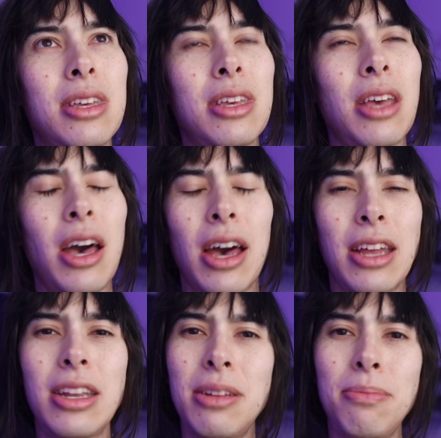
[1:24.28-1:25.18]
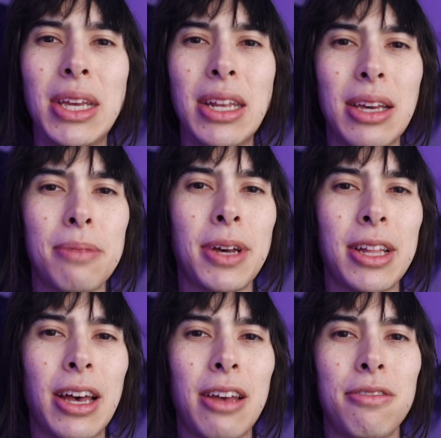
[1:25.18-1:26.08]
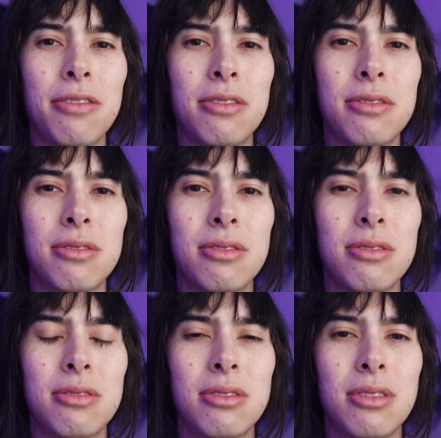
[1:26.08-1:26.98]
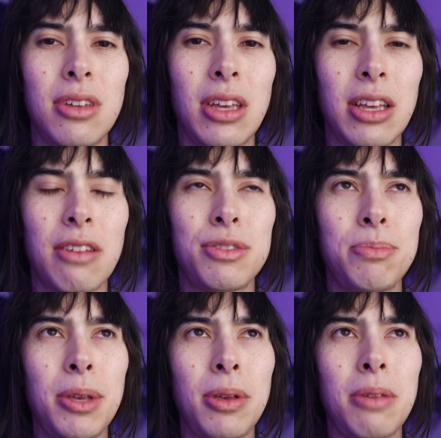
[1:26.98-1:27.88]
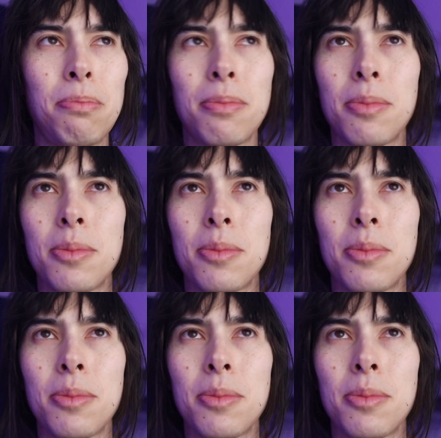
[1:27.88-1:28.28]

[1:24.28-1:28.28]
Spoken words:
yeah, I need meaning in my life. It gives me